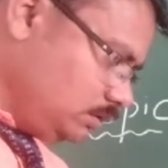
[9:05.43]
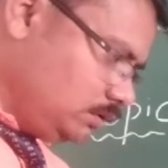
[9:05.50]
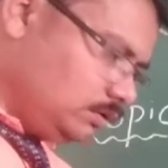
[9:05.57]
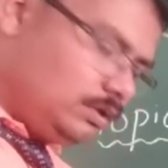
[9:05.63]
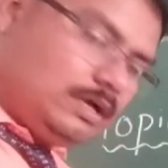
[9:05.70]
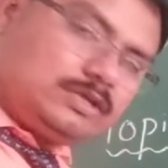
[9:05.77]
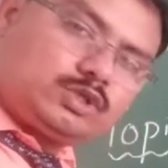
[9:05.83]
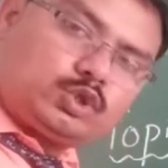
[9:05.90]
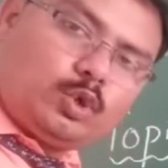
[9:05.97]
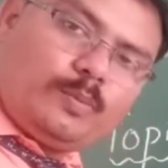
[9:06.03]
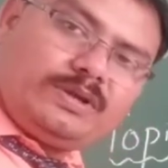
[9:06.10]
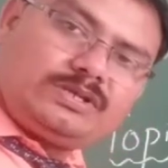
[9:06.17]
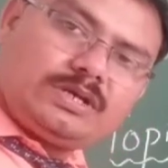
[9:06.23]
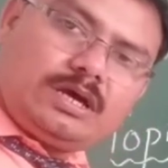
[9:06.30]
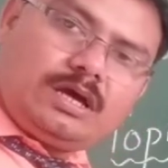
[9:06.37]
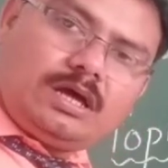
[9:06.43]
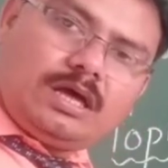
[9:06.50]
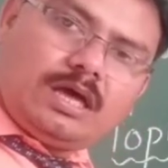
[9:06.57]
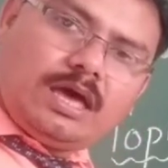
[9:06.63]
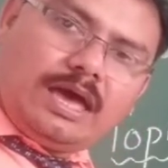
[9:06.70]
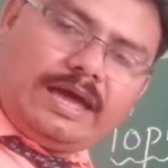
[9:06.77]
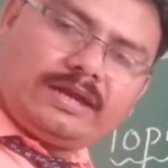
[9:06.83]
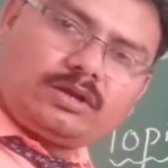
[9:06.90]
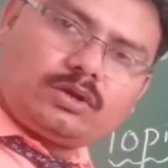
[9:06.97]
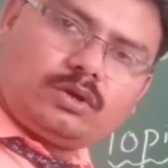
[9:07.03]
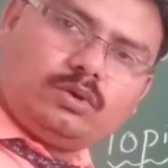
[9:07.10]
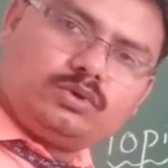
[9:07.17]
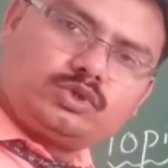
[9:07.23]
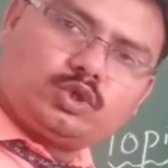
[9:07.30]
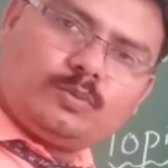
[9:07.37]
the stomata and
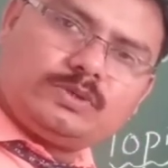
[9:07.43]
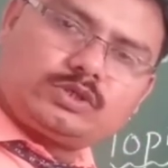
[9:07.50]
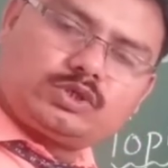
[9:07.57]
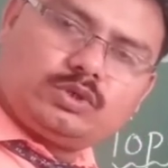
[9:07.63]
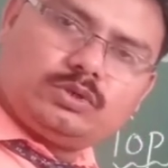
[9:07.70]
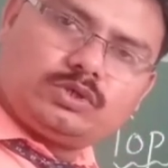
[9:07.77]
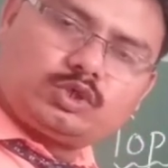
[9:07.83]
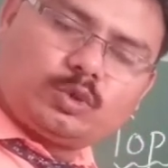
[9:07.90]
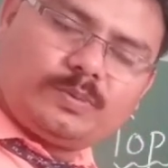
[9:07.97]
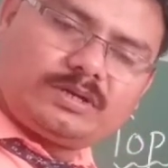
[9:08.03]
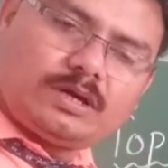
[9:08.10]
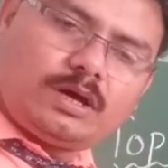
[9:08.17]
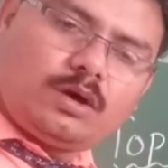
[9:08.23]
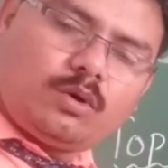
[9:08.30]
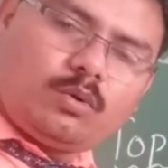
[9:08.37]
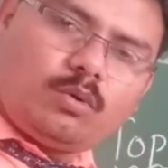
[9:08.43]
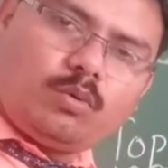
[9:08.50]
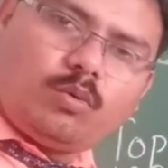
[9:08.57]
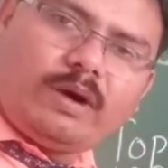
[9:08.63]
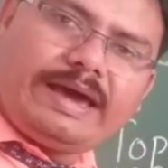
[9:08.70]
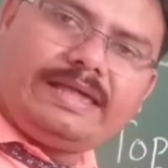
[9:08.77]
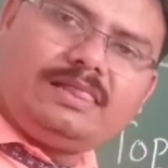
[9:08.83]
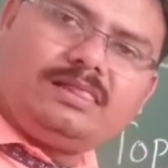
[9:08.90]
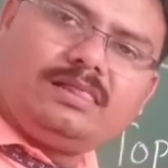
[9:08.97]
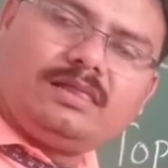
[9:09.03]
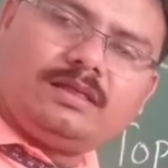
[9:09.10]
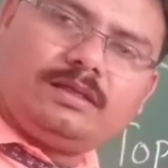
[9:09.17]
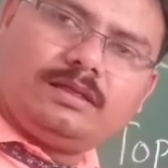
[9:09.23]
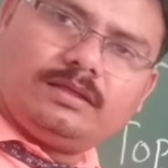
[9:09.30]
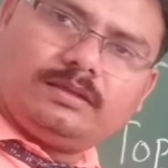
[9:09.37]
close the stomata while
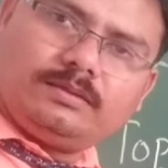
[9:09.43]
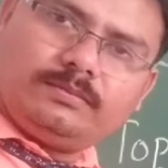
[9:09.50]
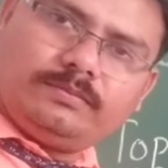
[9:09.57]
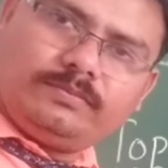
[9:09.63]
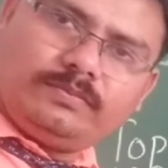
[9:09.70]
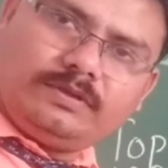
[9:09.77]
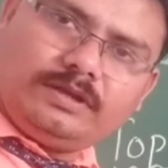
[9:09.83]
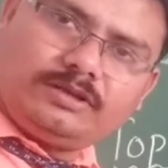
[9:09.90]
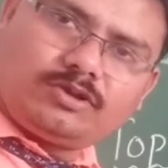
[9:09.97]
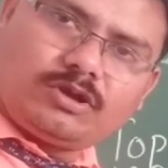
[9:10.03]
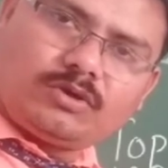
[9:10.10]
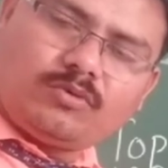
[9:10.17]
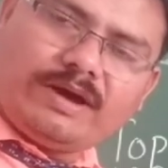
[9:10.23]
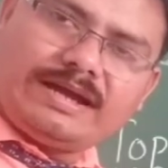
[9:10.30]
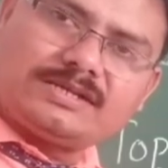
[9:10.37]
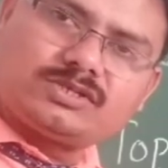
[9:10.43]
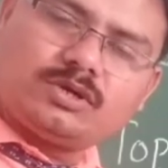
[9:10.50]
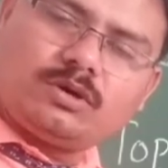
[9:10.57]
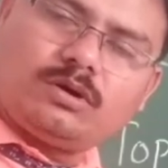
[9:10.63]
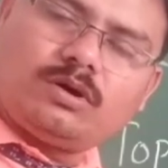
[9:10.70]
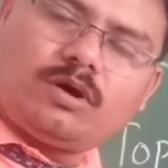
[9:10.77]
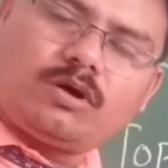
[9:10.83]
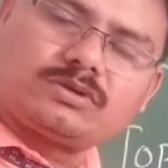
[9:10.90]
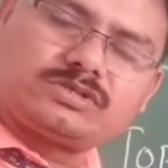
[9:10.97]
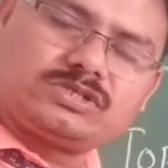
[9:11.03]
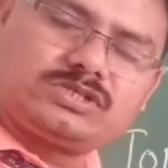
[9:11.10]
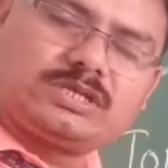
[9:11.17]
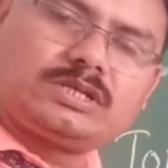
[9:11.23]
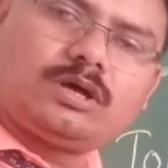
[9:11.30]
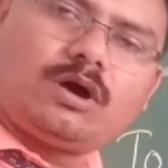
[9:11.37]
it requires
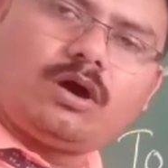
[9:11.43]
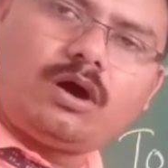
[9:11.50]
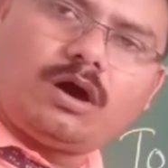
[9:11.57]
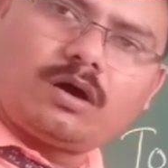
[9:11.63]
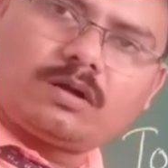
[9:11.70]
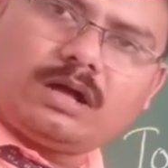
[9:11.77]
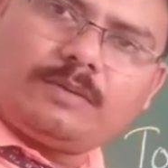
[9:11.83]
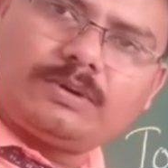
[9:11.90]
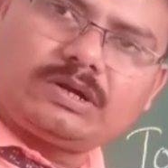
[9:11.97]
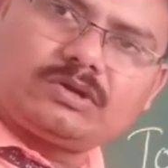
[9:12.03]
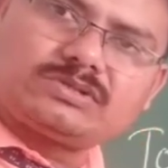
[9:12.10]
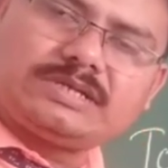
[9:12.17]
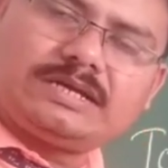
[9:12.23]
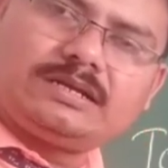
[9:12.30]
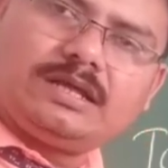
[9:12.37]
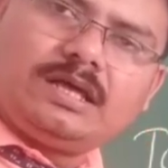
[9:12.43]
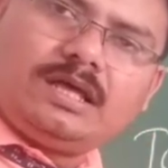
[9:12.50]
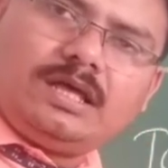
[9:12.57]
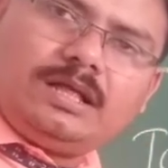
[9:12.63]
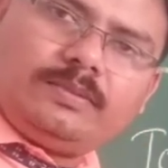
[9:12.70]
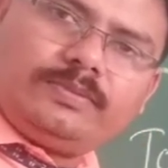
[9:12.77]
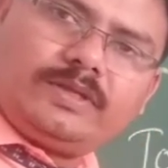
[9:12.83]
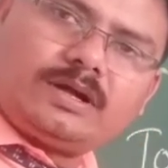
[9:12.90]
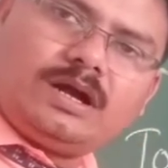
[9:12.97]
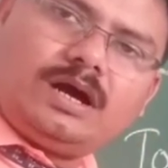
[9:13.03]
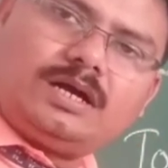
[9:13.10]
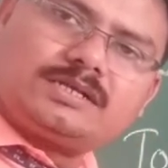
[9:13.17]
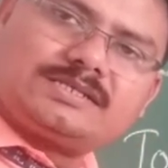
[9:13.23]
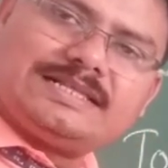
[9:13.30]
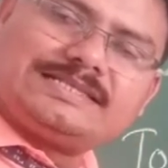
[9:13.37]
oxygen or carbon dioxide. The
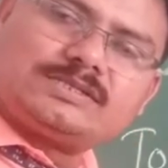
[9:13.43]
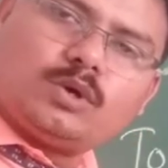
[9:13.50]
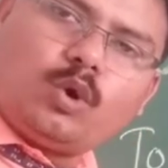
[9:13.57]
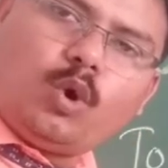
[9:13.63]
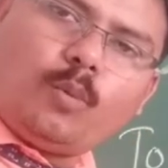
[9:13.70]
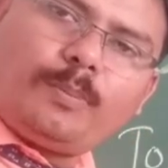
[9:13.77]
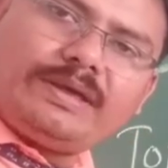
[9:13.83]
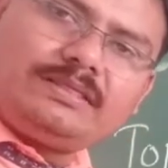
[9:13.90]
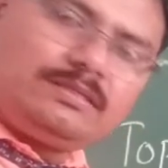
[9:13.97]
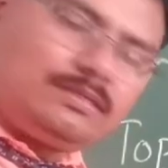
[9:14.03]
guard cells open,